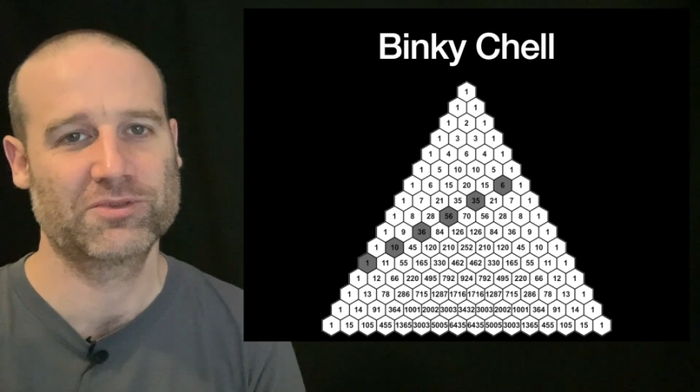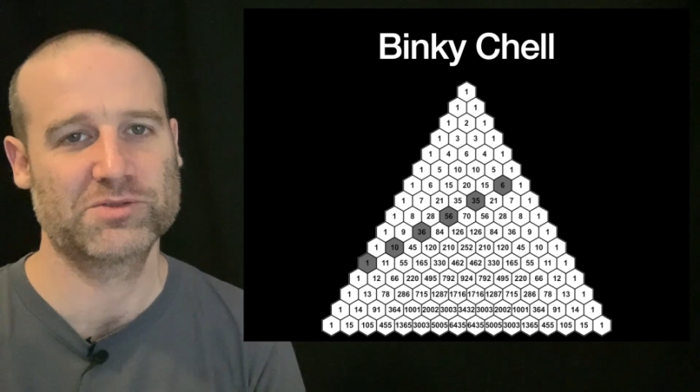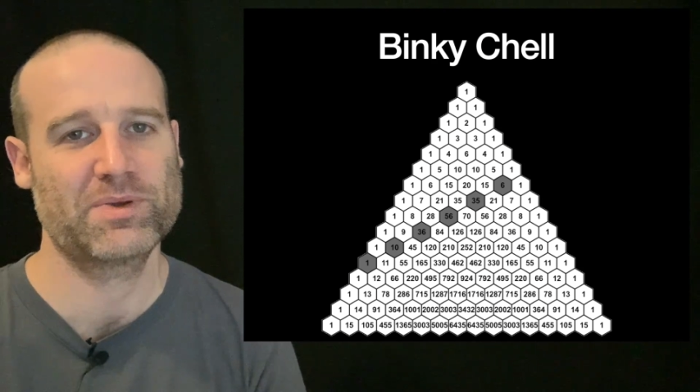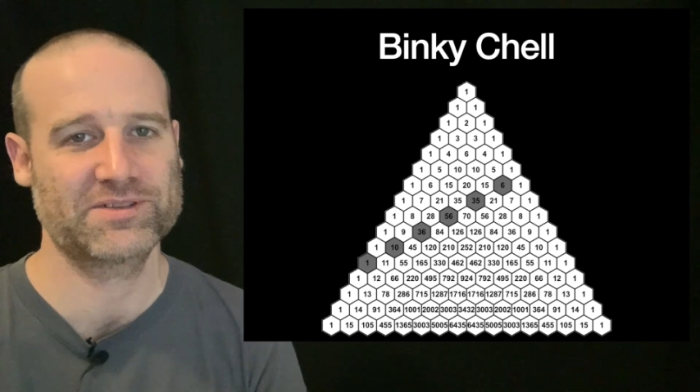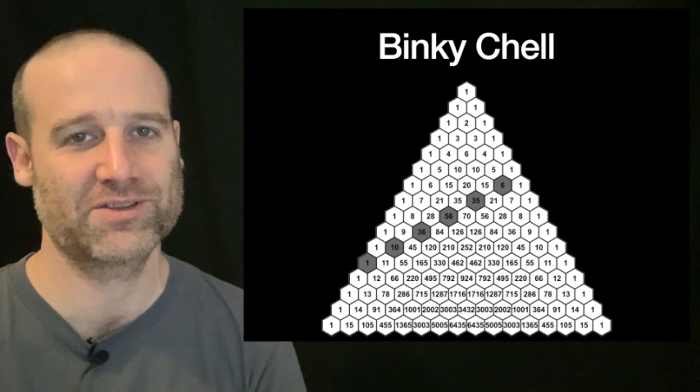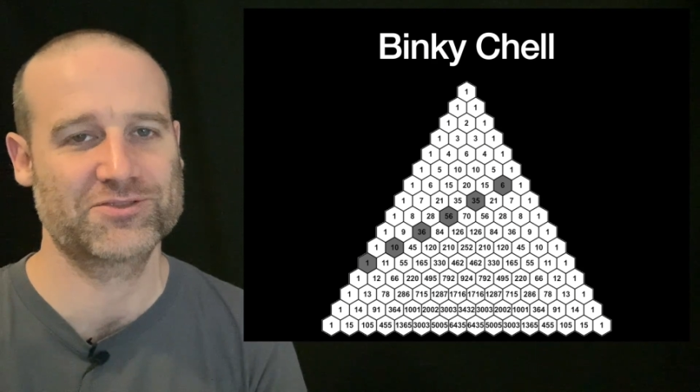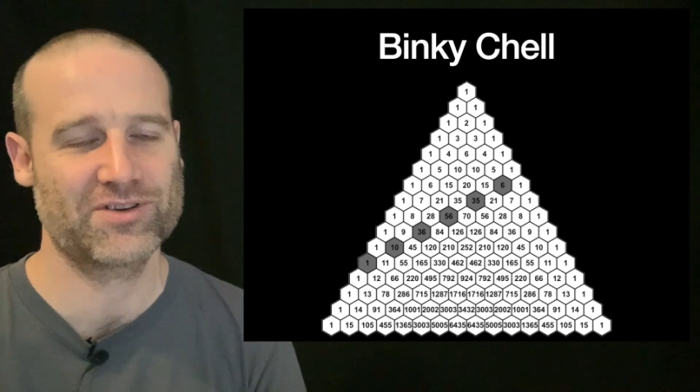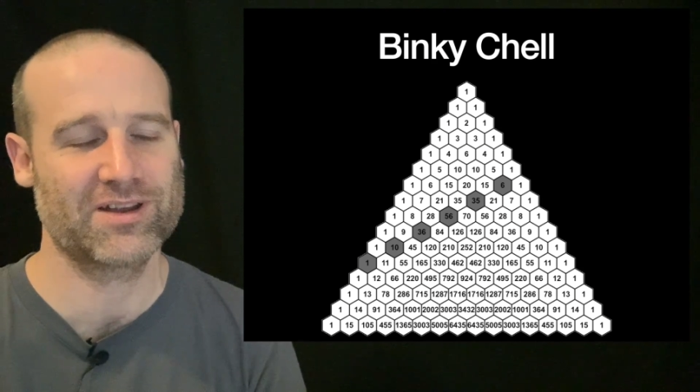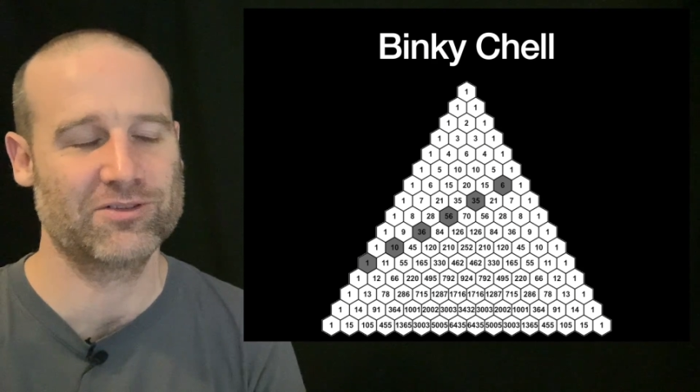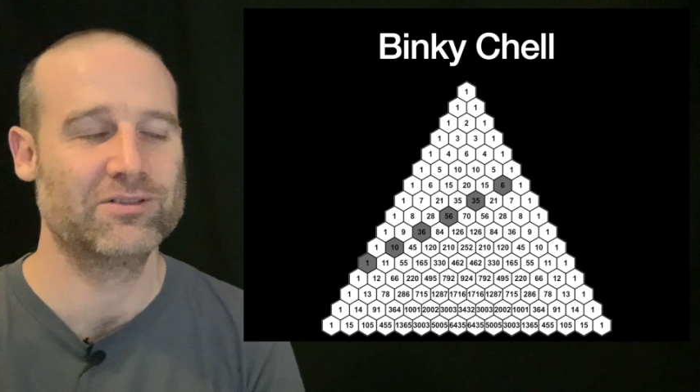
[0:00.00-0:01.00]
because Pascal's
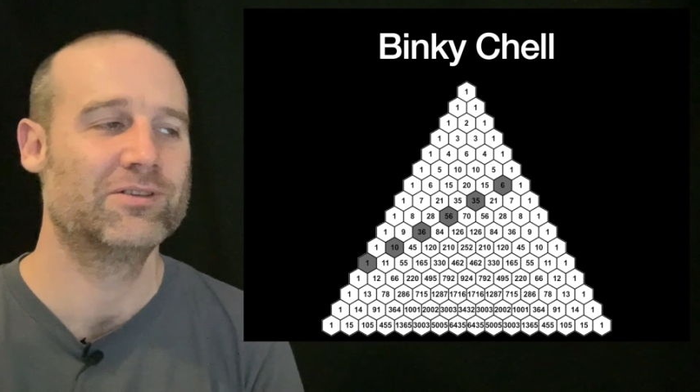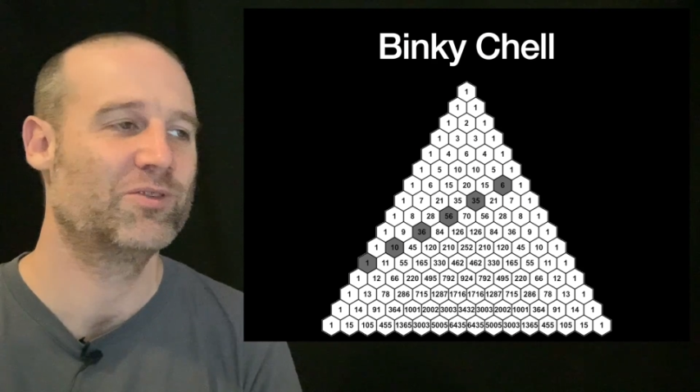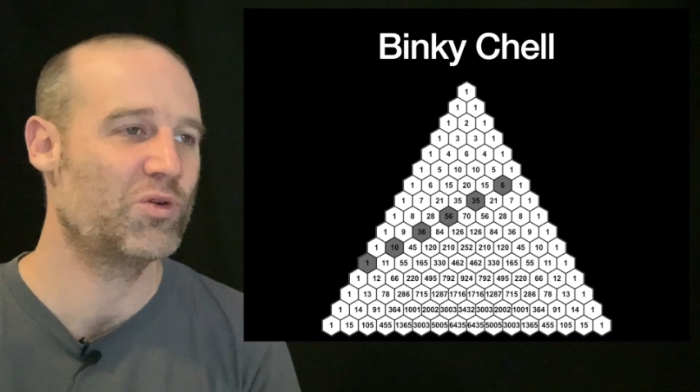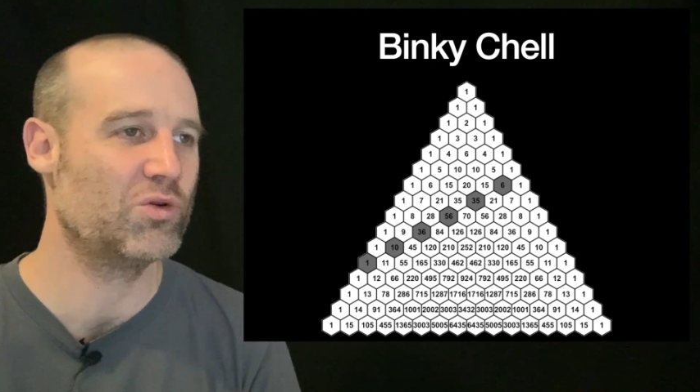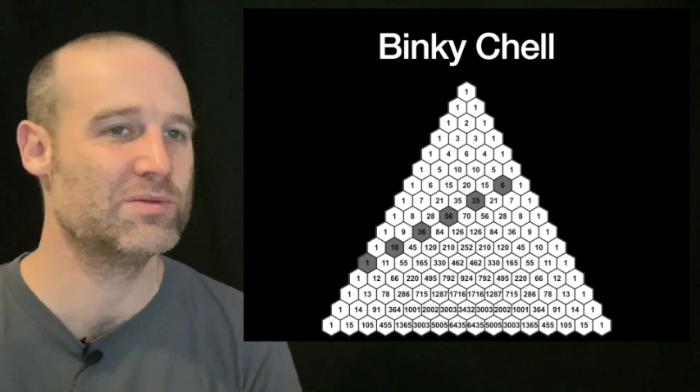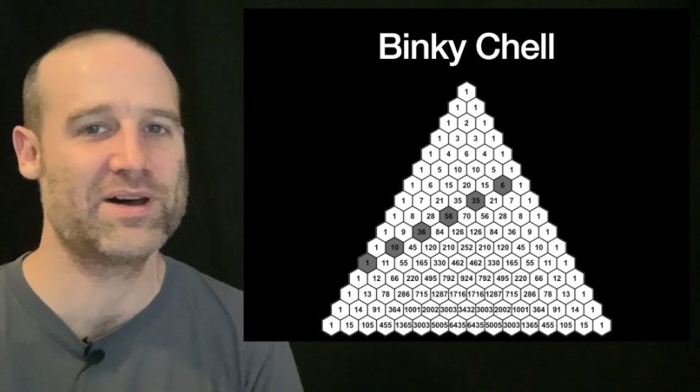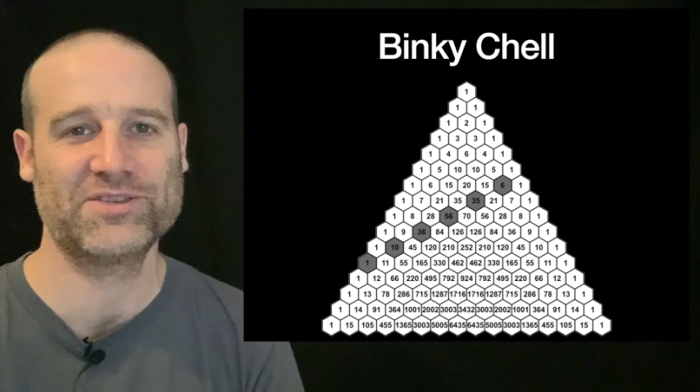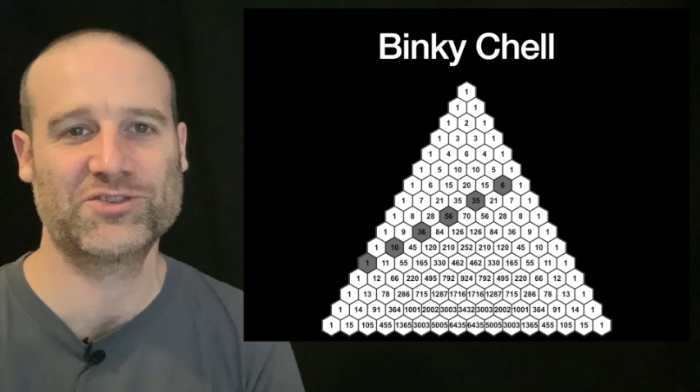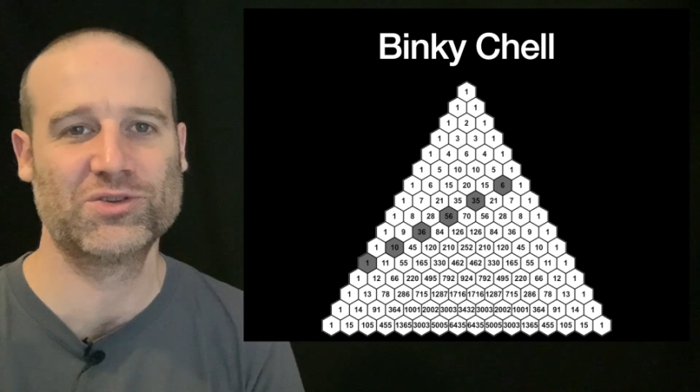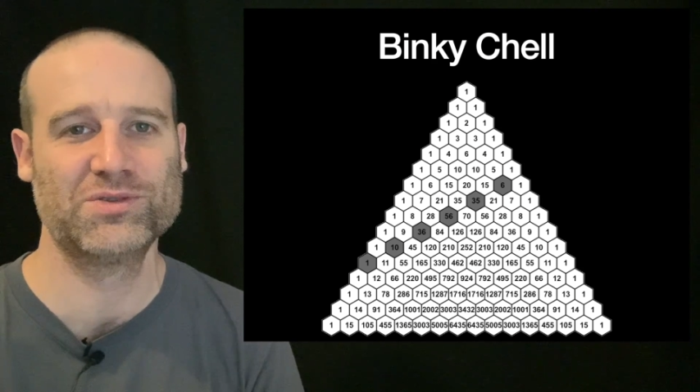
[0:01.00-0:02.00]
triangle all about
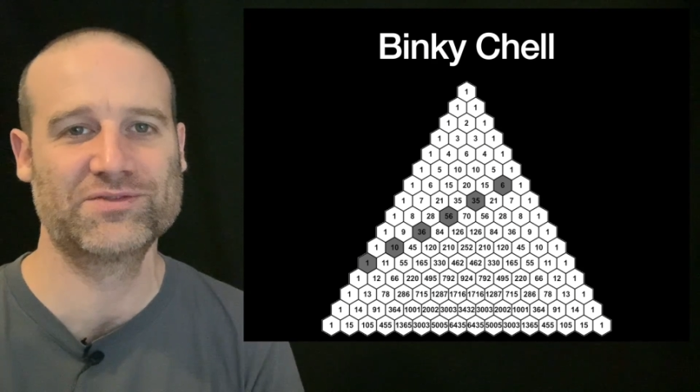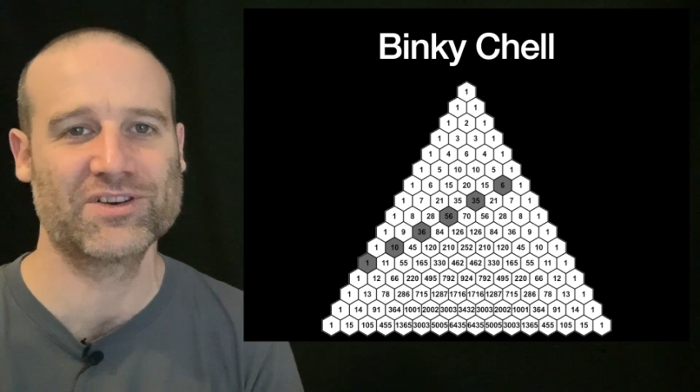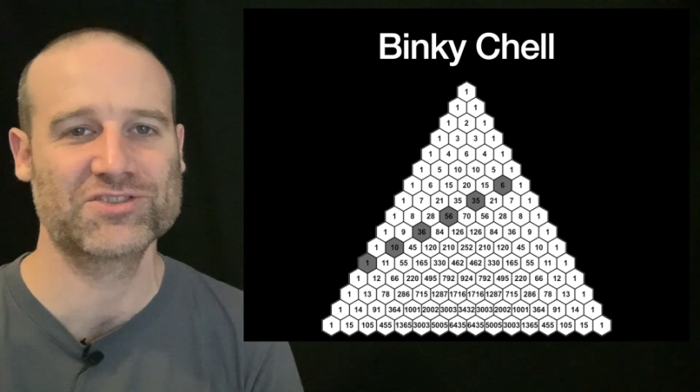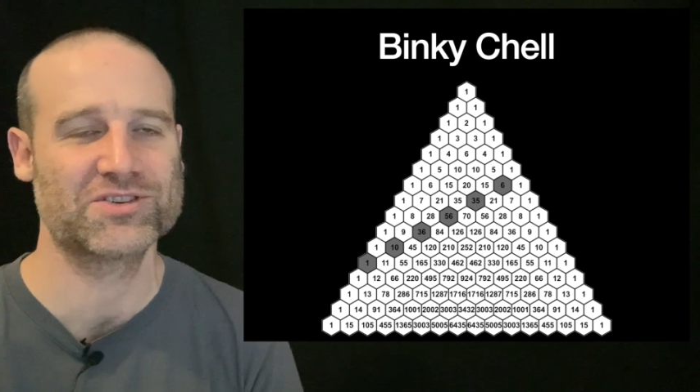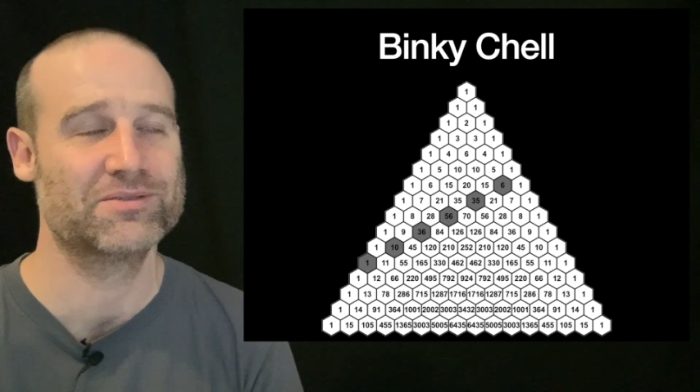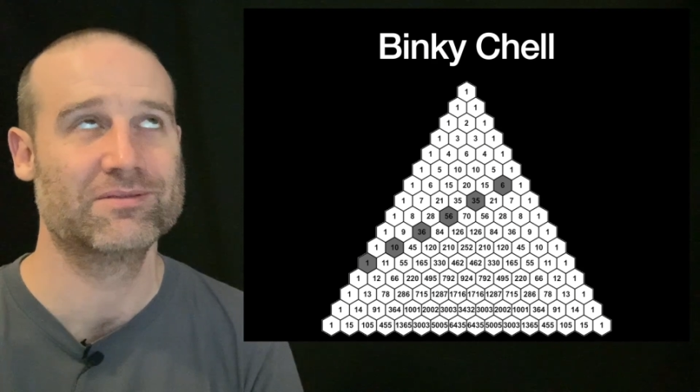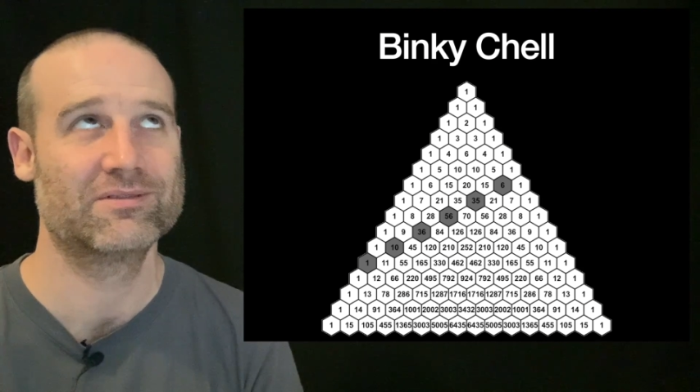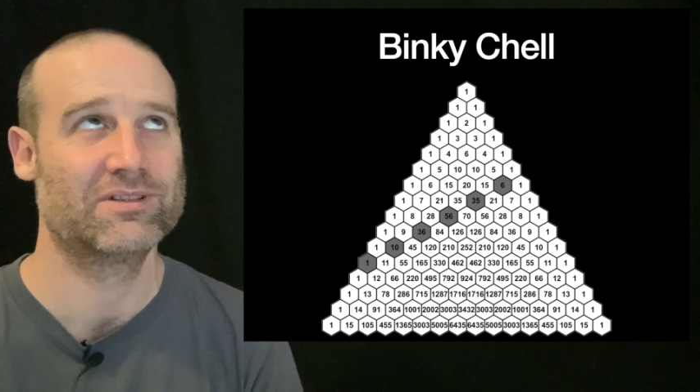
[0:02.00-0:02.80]
the choose function.